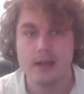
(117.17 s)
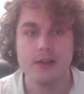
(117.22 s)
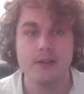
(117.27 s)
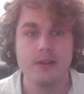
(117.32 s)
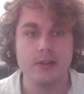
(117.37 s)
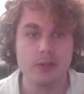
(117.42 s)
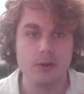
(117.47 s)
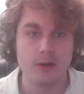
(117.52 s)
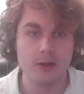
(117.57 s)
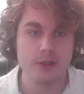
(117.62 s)

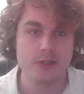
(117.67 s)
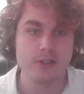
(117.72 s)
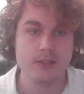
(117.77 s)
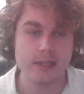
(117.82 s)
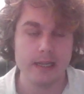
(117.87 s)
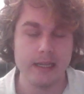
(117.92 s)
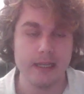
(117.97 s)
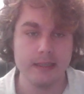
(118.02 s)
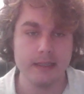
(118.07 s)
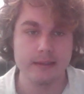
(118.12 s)
than you are just
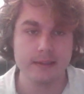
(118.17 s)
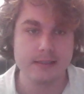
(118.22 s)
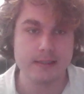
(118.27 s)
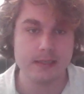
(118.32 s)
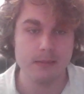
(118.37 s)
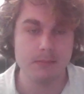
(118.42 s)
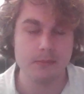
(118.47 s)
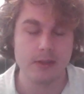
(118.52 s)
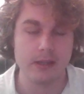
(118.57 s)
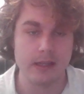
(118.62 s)
taking the
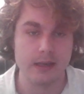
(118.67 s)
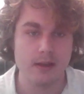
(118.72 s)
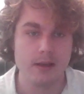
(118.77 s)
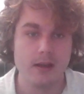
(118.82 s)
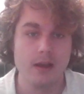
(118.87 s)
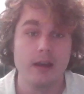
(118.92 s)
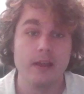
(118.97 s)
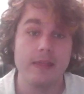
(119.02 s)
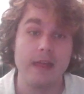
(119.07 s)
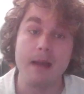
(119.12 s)
stimulant.
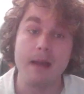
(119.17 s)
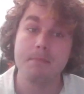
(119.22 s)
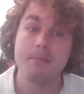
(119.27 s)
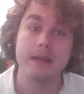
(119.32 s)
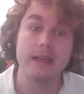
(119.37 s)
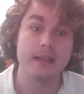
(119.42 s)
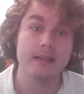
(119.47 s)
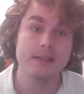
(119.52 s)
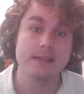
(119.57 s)
That being